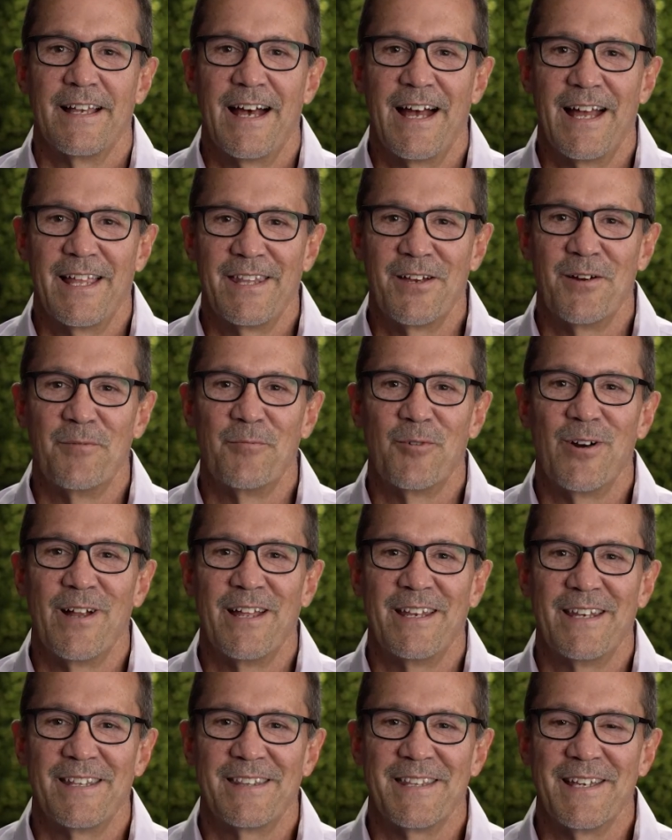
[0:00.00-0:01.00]
Hi there,
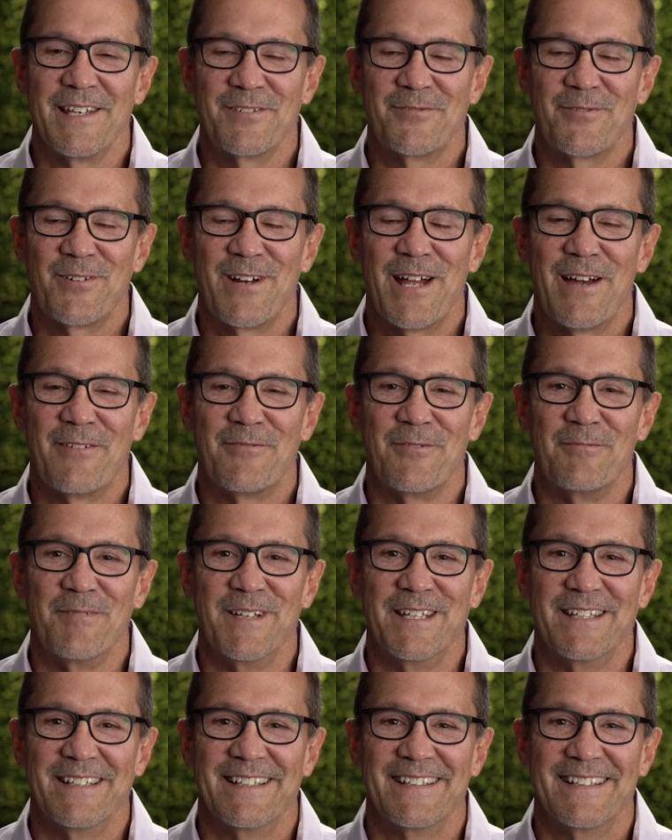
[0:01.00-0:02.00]
Miranda. Thanks for having
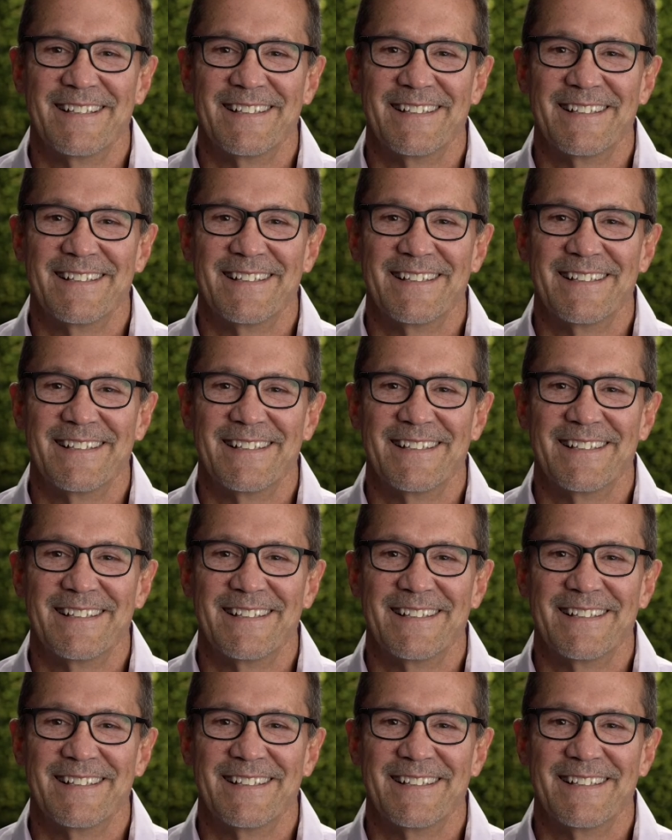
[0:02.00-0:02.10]
me.